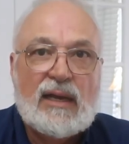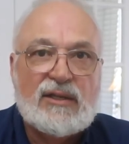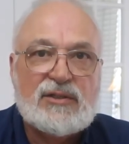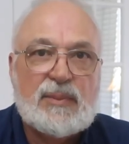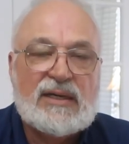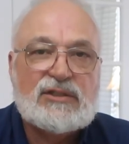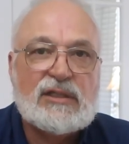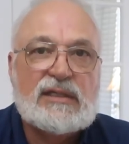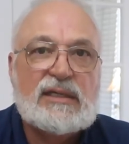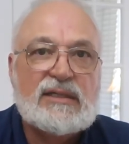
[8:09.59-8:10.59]
and
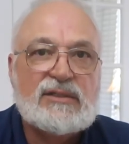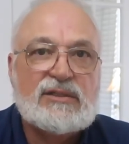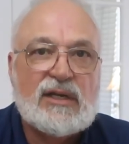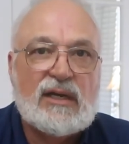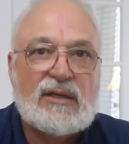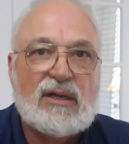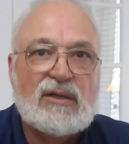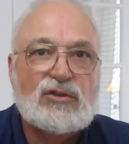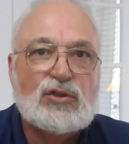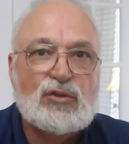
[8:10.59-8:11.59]
especially his
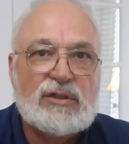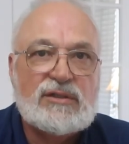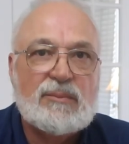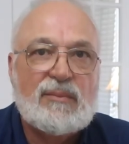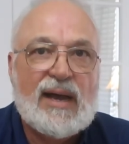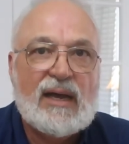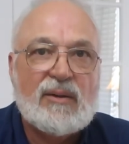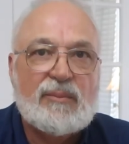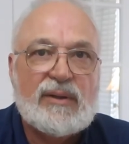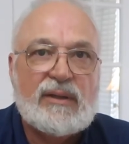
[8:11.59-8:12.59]
son, Judas
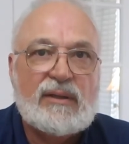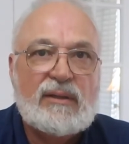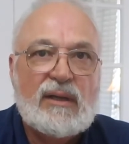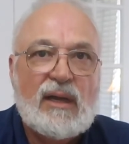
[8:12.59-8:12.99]
Maccabee,